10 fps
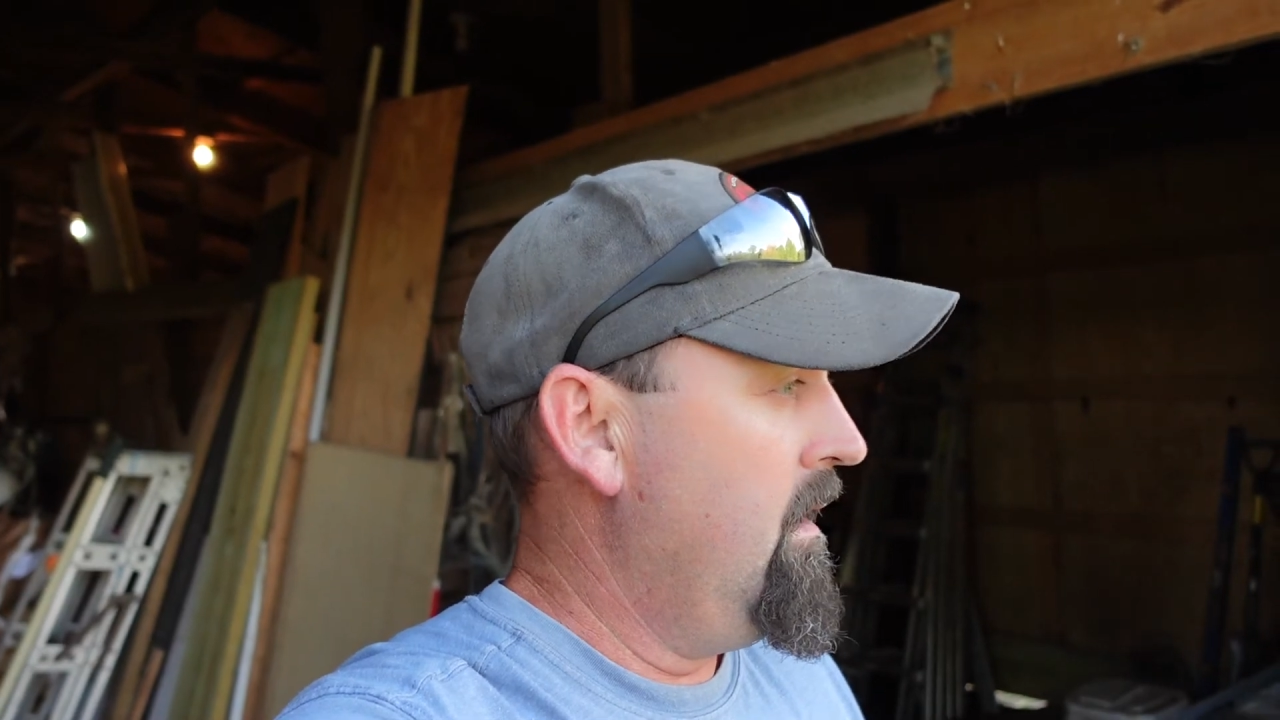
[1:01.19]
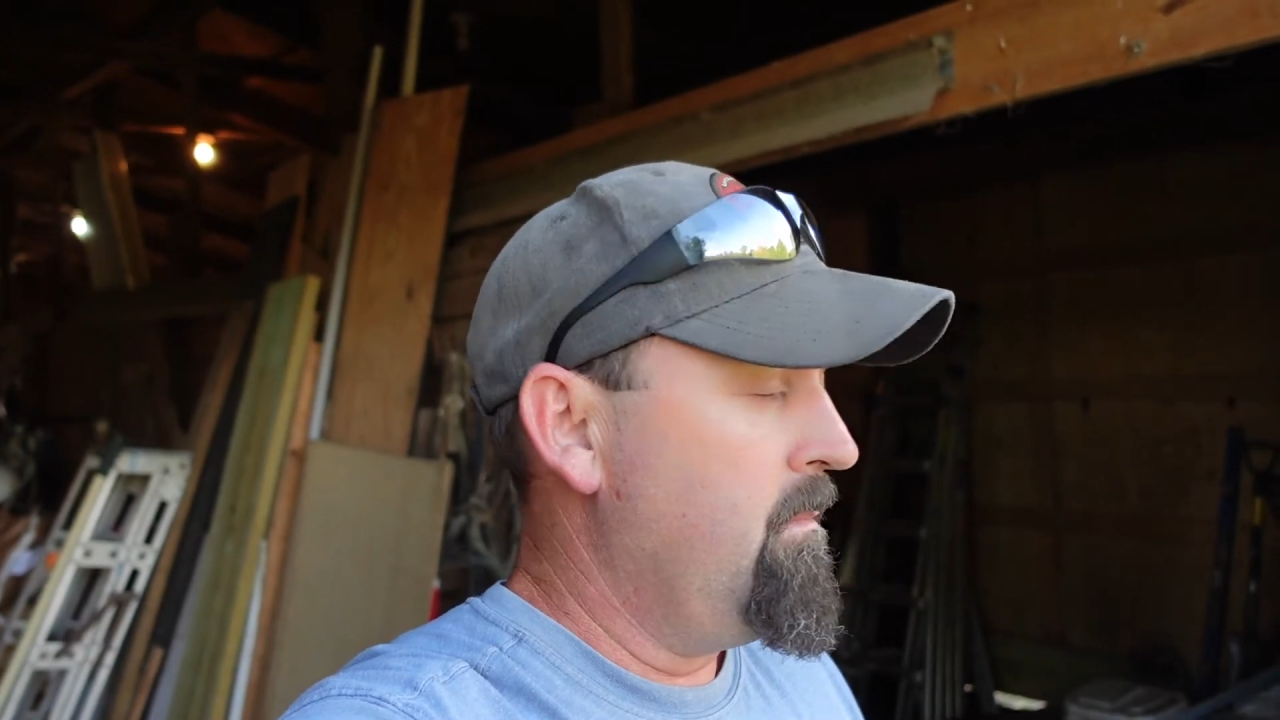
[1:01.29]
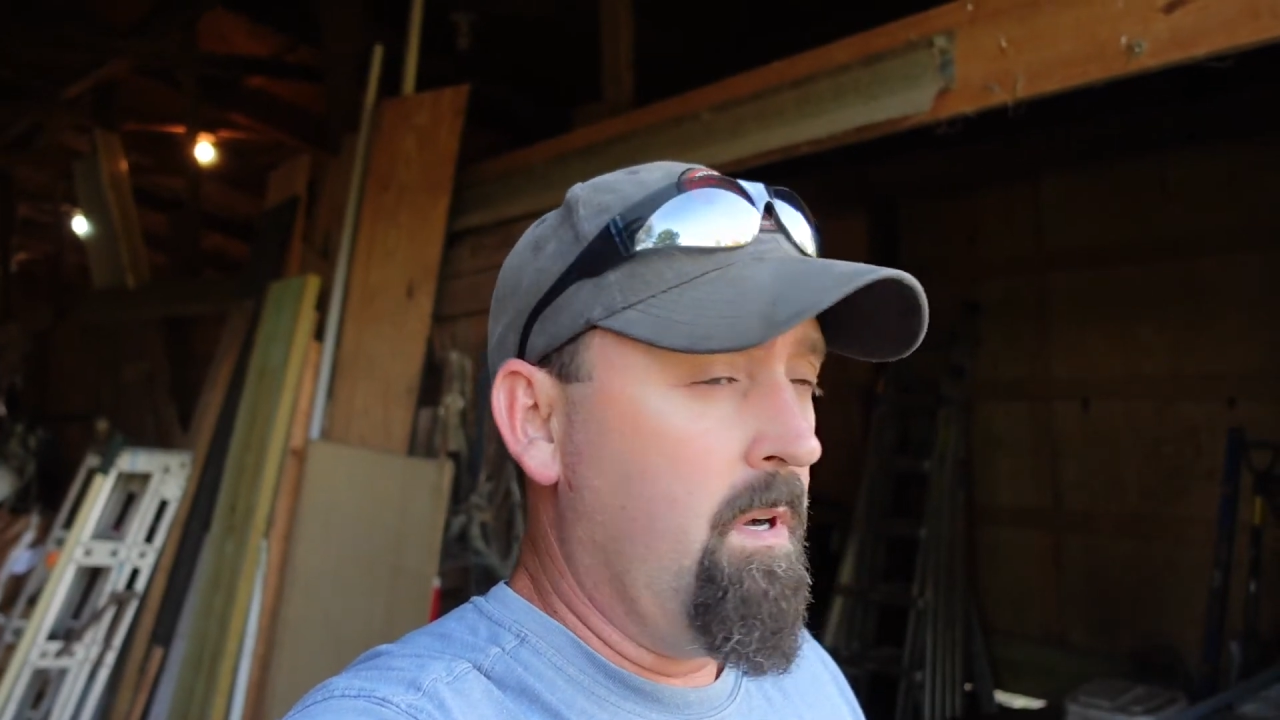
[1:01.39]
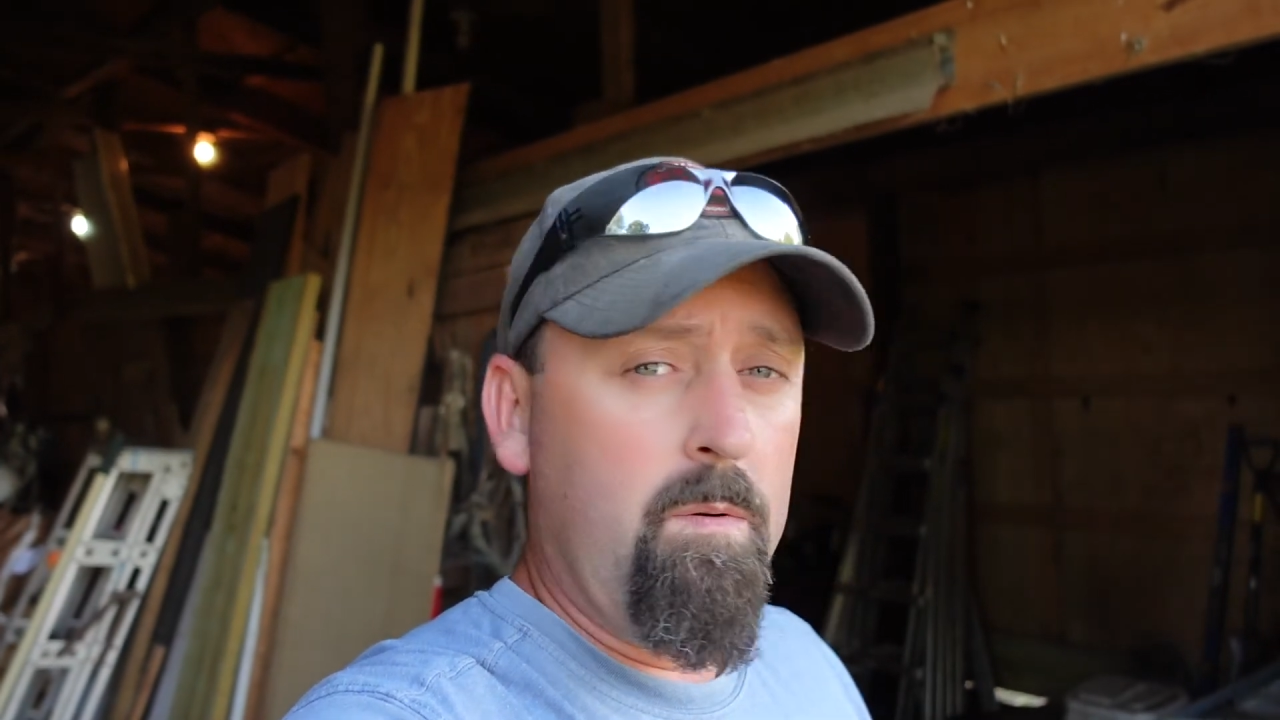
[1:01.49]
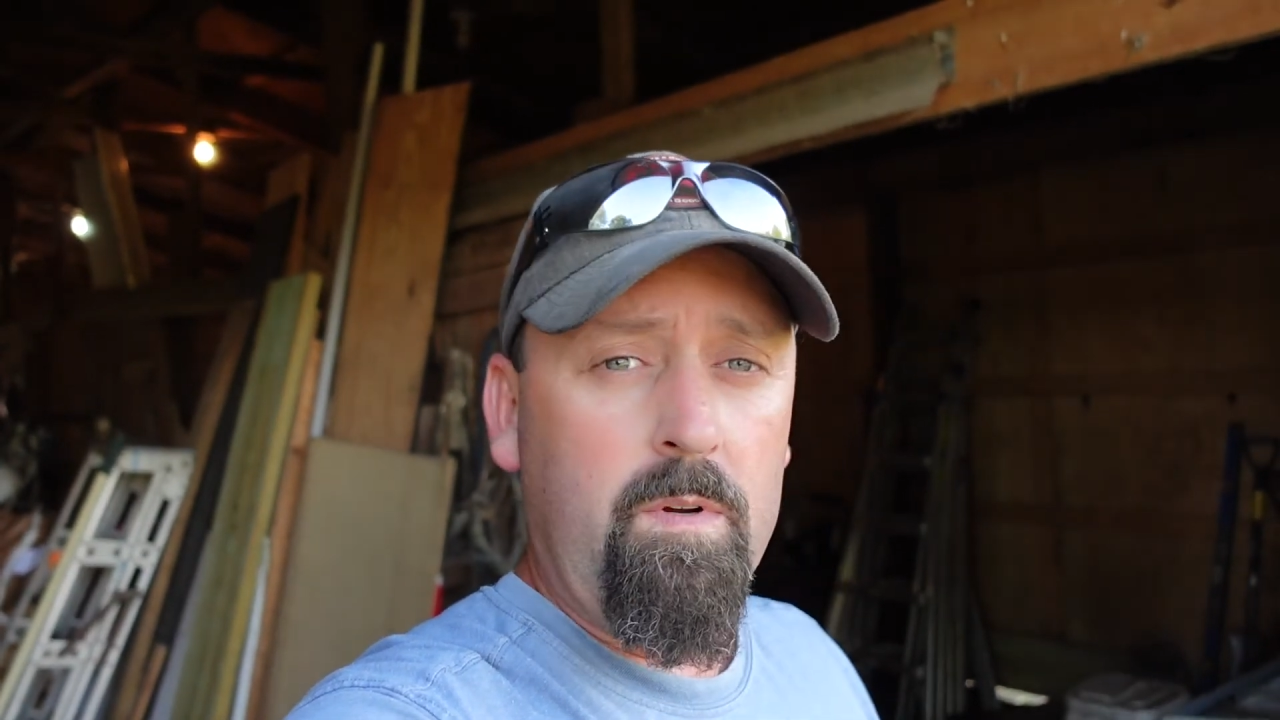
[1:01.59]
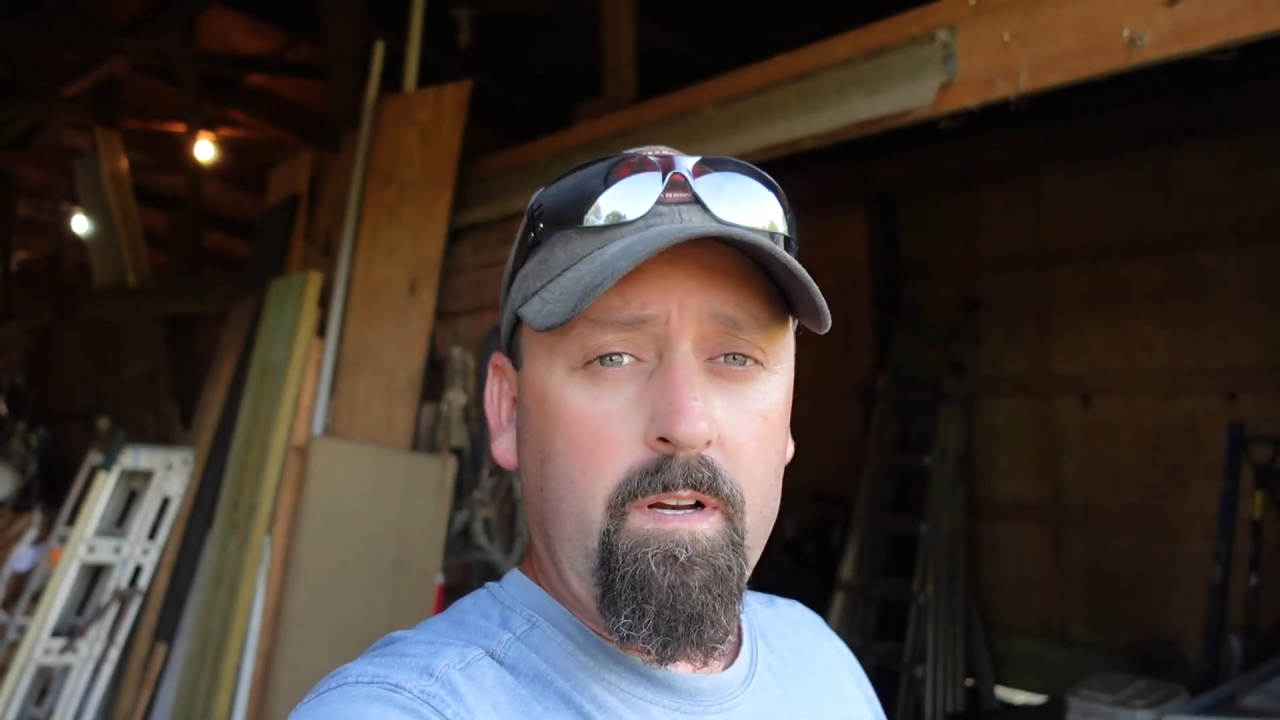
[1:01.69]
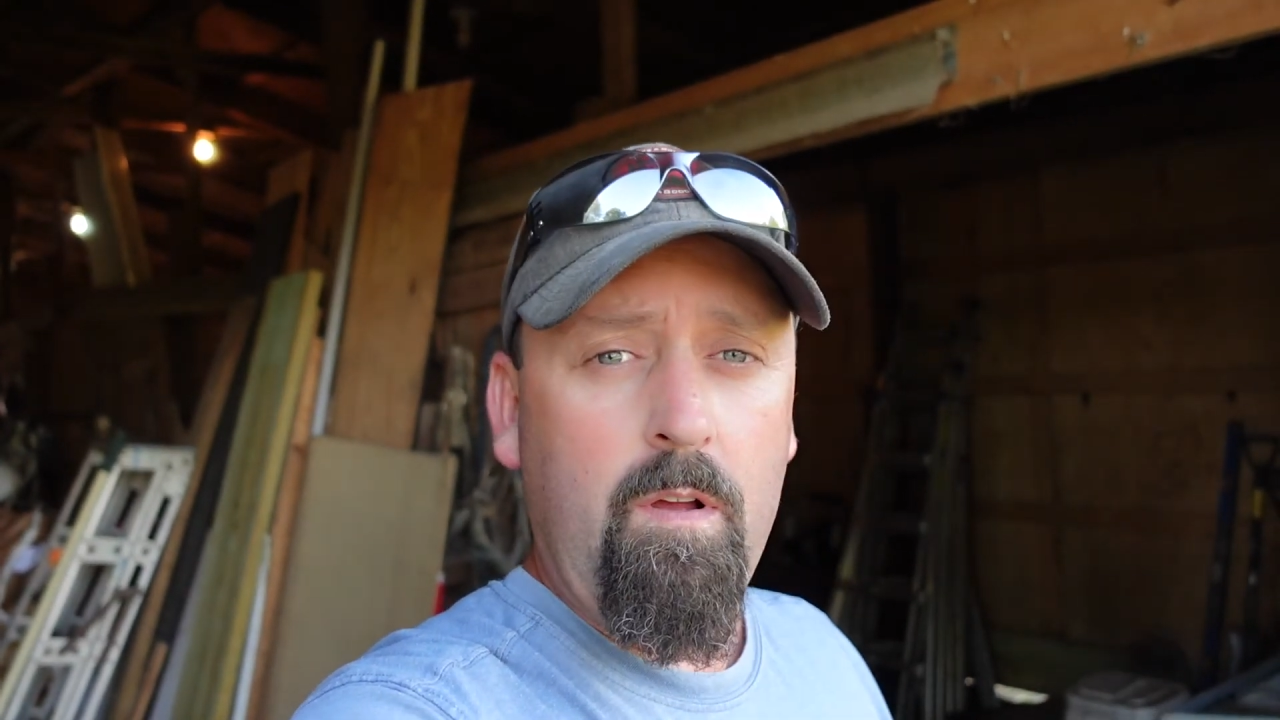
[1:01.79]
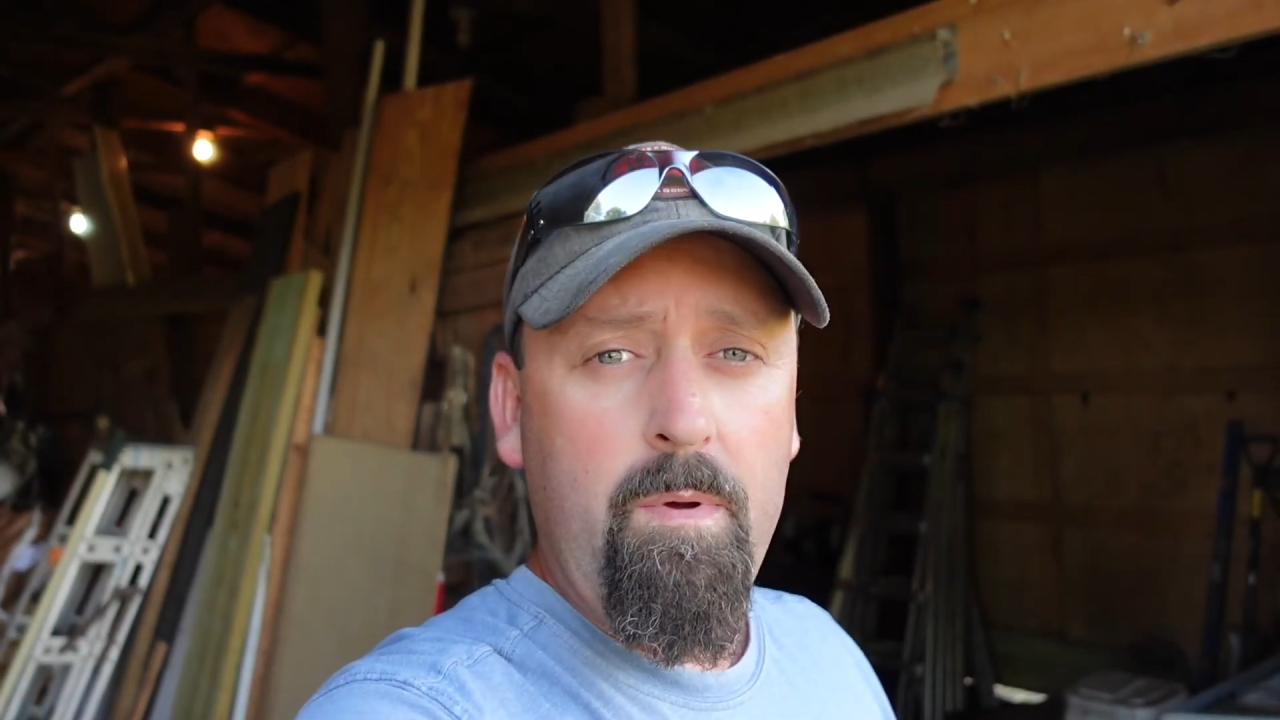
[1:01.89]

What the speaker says: But we're going to go